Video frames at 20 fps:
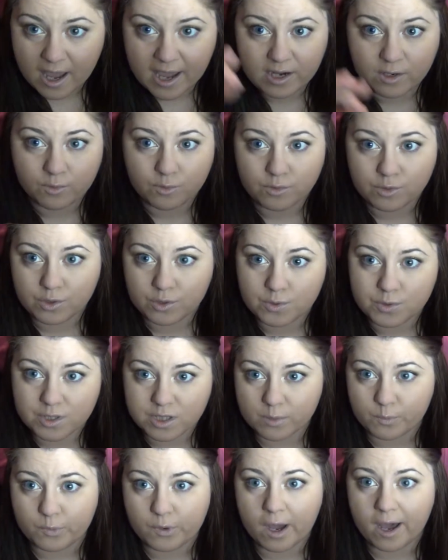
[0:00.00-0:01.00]
I don't use
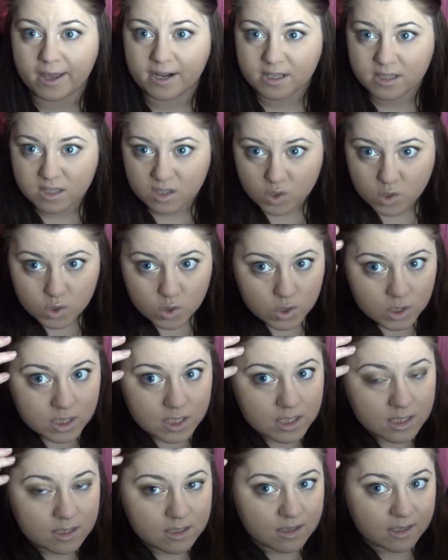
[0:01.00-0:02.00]
the product, it's
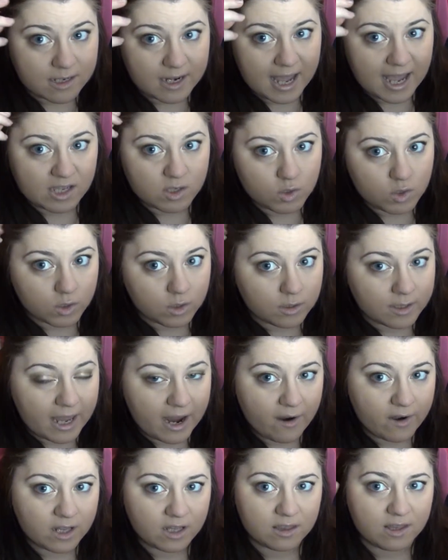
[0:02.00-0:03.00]
just the natural
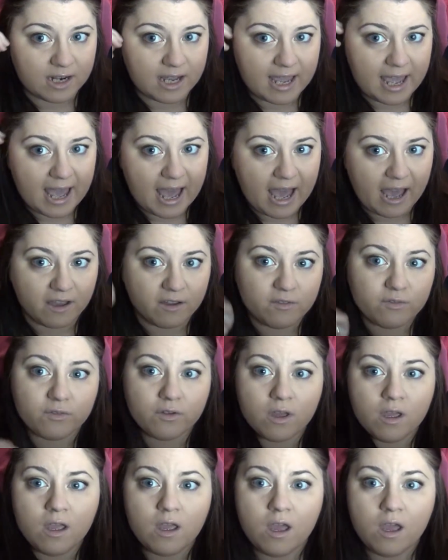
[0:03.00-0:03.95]
keratin that I have.